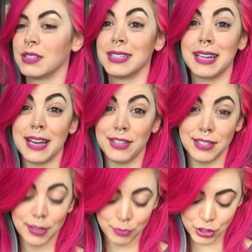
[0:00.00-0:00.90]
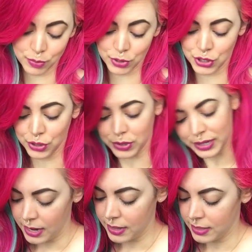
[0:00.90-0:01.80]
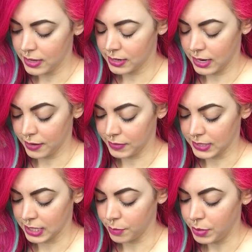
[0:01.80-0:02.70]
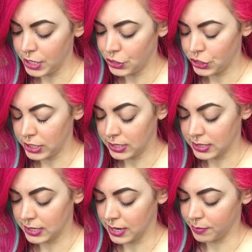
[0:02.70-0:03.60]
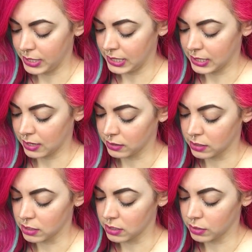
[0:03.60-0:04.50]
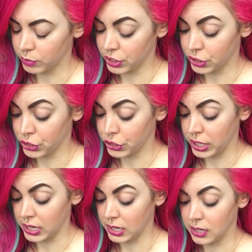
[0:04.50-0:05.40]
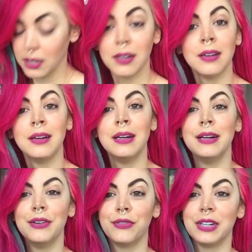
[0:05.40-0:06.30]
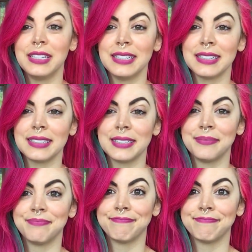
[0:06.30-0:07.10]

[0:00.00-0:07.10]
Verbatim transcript: Looks like it has some shimmer to it. And then I have this like peachy salmony color, which is shade 46.